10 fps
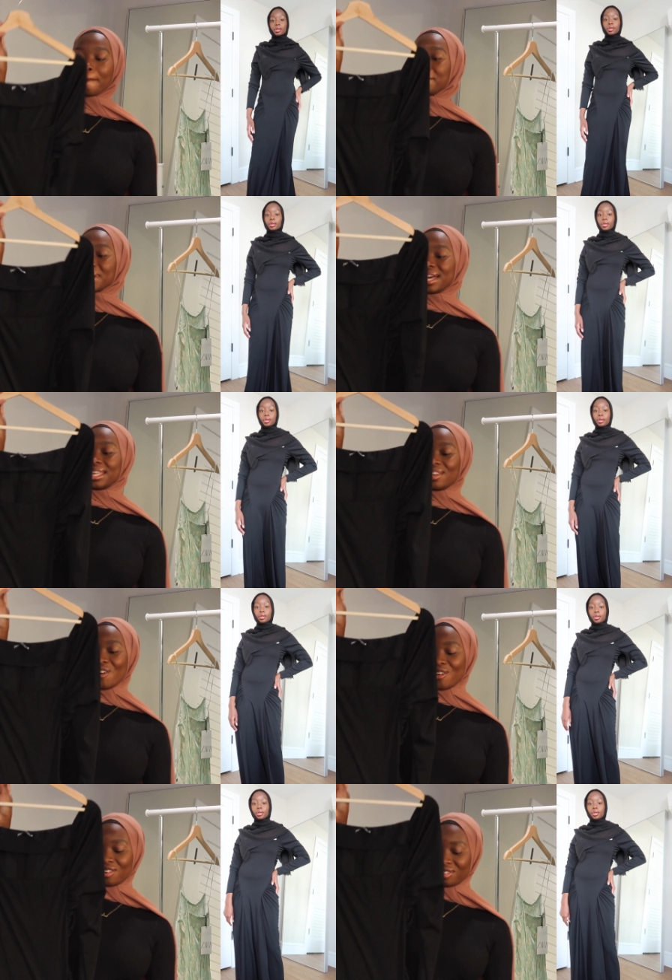But
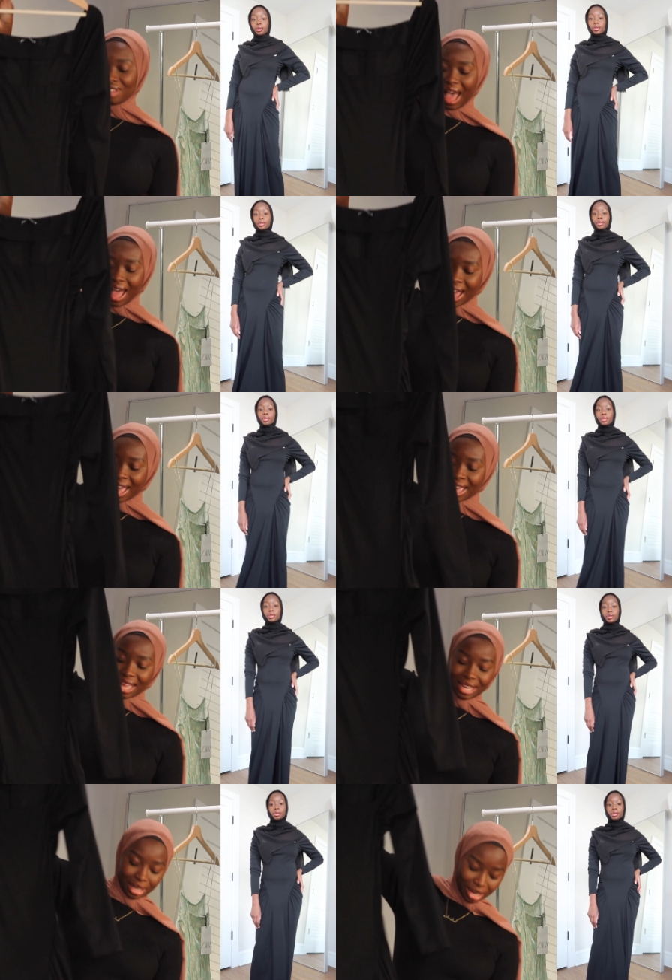y'all, I
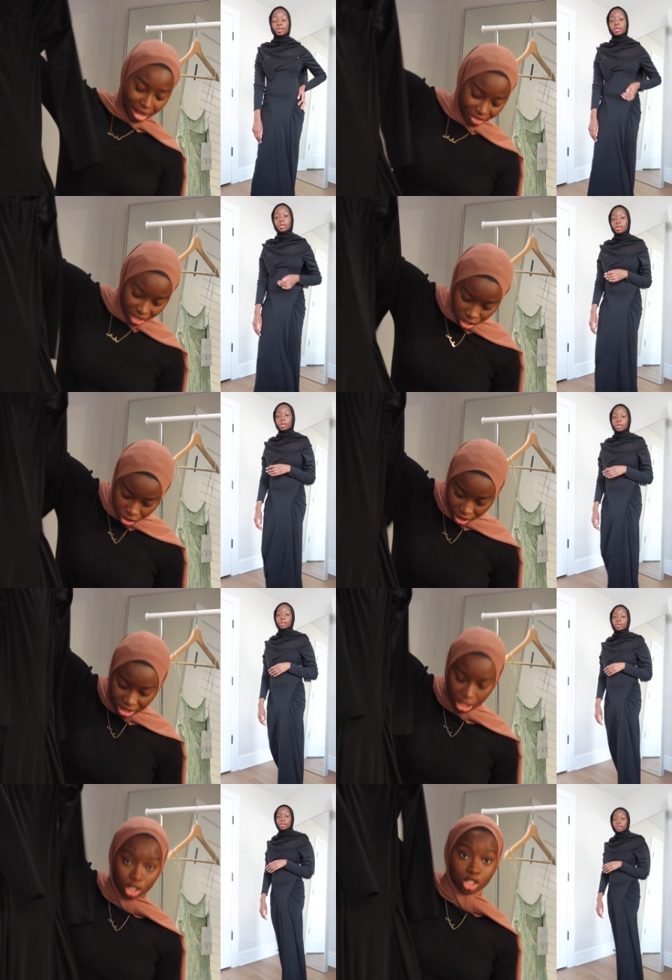love this dress.
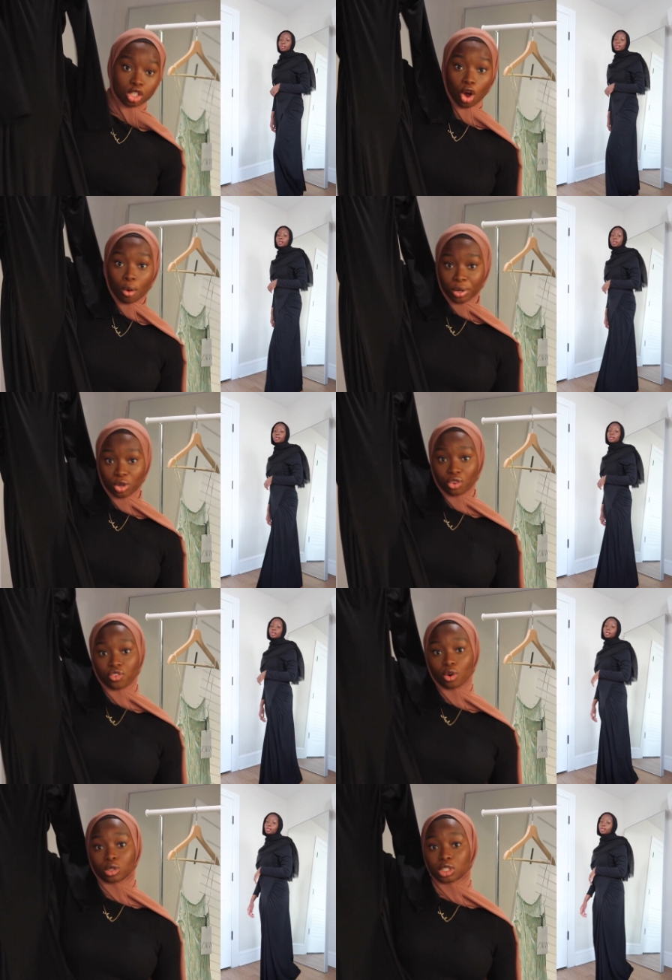It's so
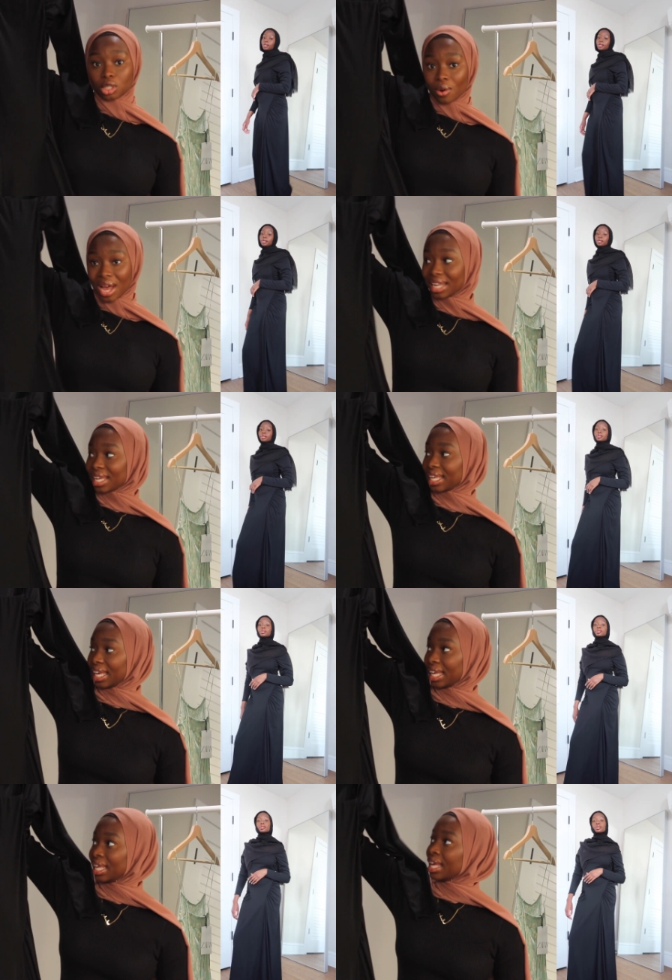beautiful, so
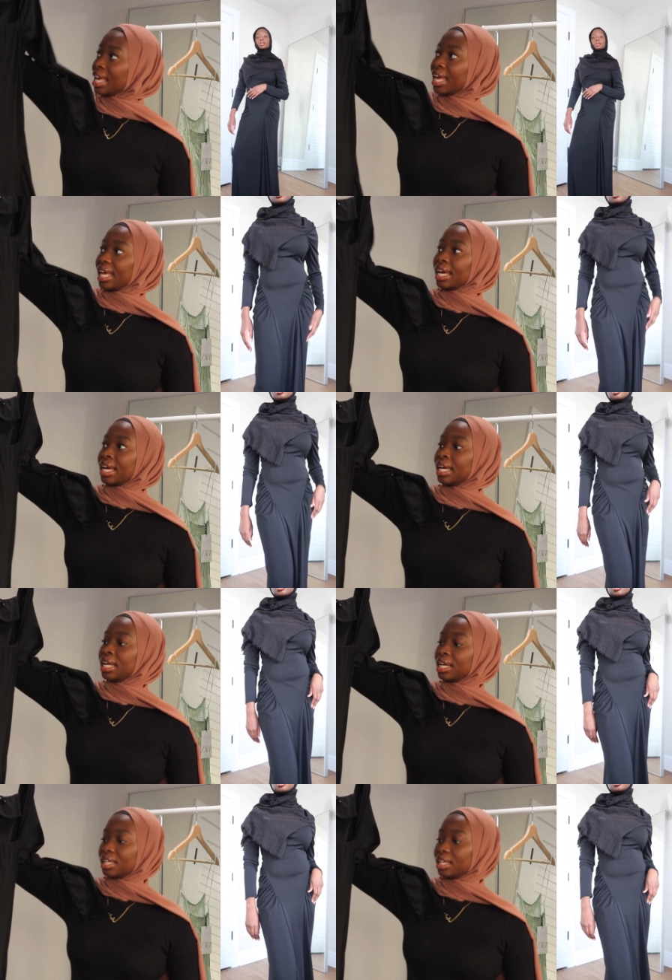elegant, and
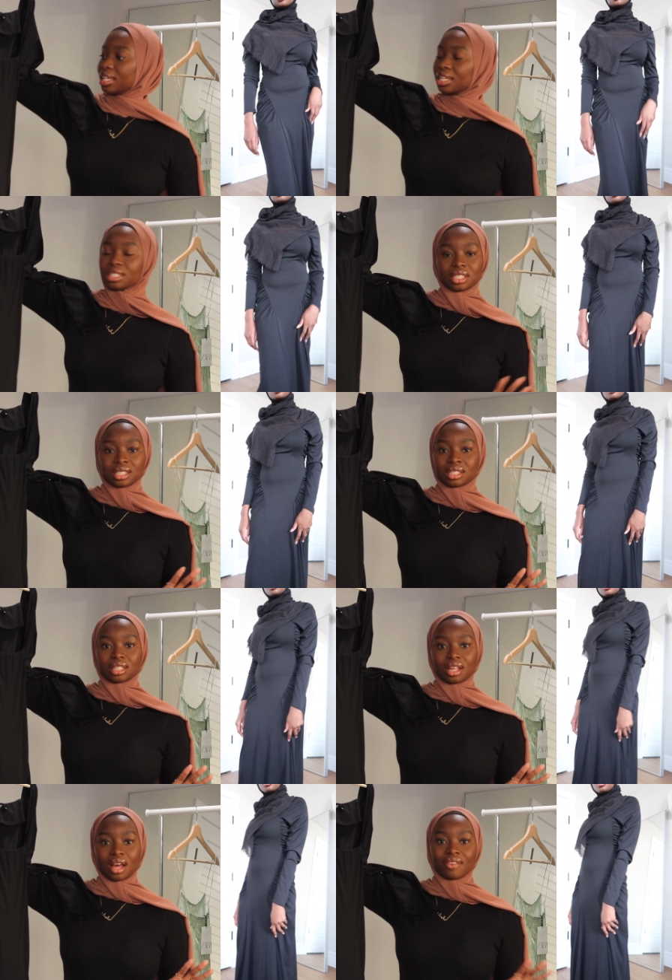it's just
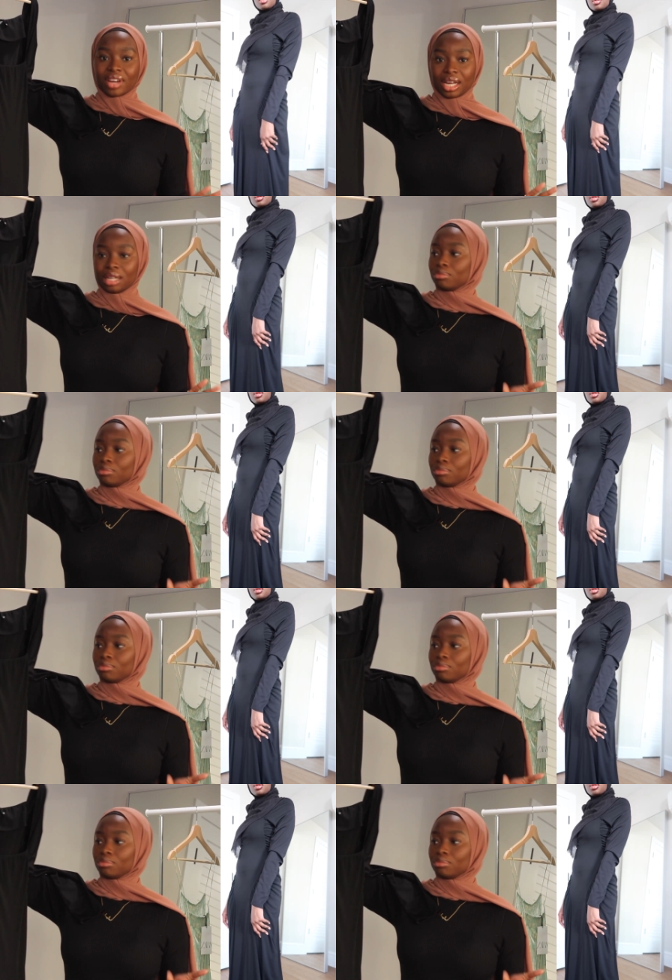a vibe,